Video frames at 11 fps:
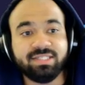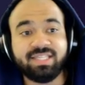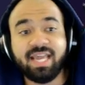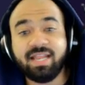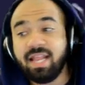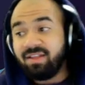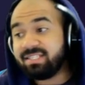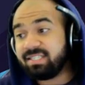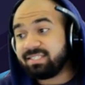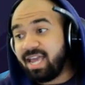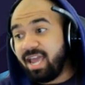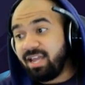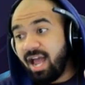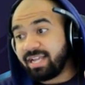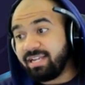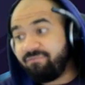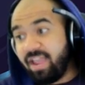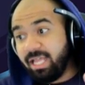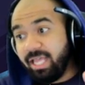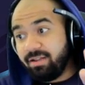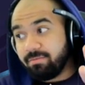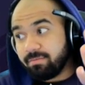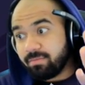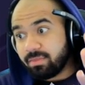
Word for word: This is it. This is it. I can feel it.